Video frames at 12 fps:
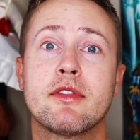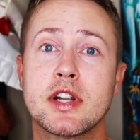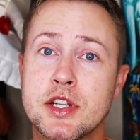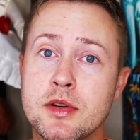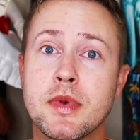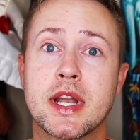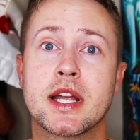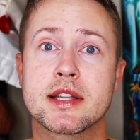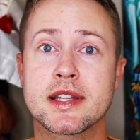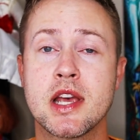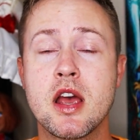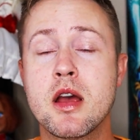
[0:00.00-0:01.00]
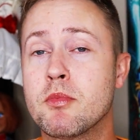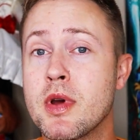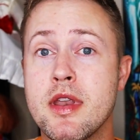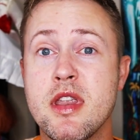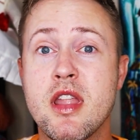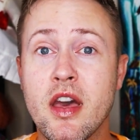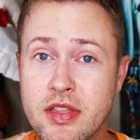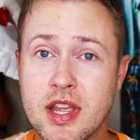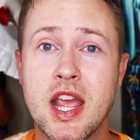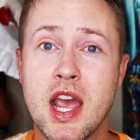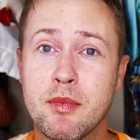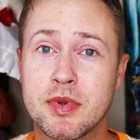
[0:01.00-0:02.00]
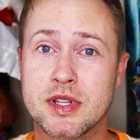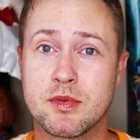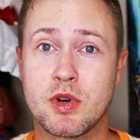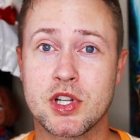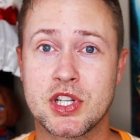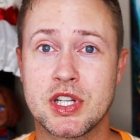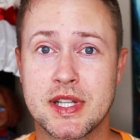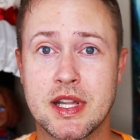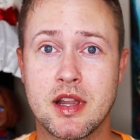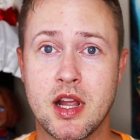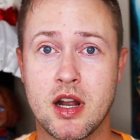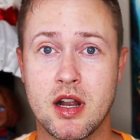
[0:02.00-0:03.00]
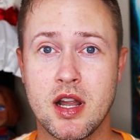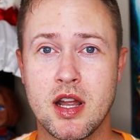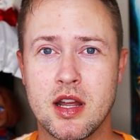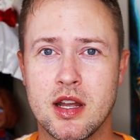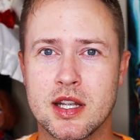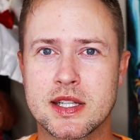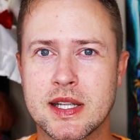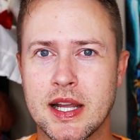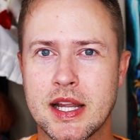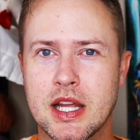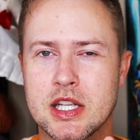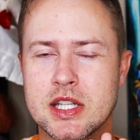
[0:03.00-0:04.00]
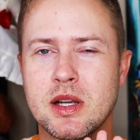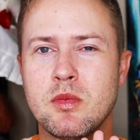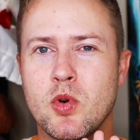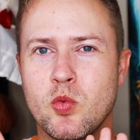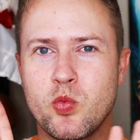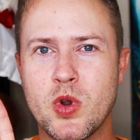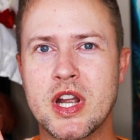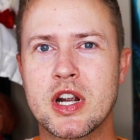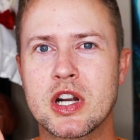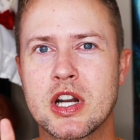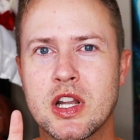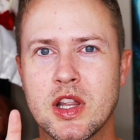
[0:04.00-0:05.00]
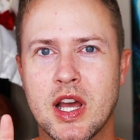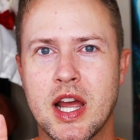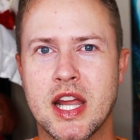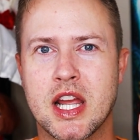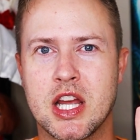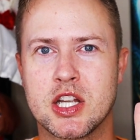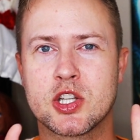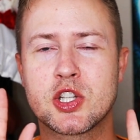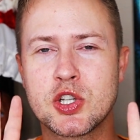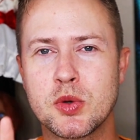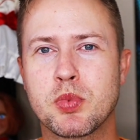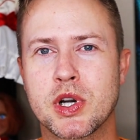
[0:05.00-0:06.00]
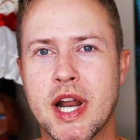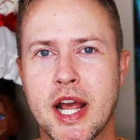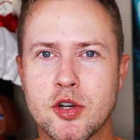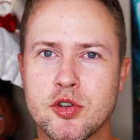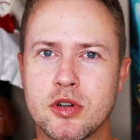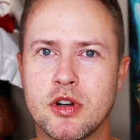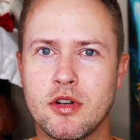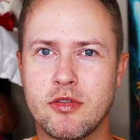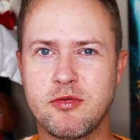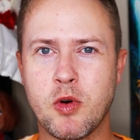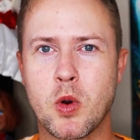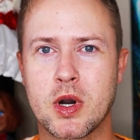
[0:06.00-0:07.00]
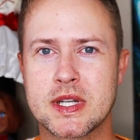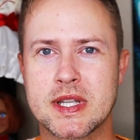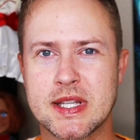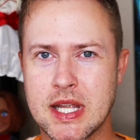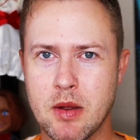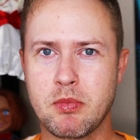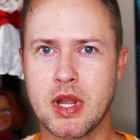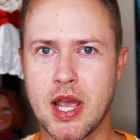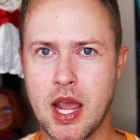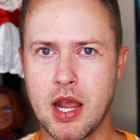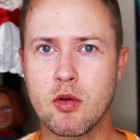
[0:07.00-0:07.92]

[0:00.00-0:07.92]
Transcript: every 2 minutes. But nothing happens while she's in there. It's like some weird, like, supernatural force is at play,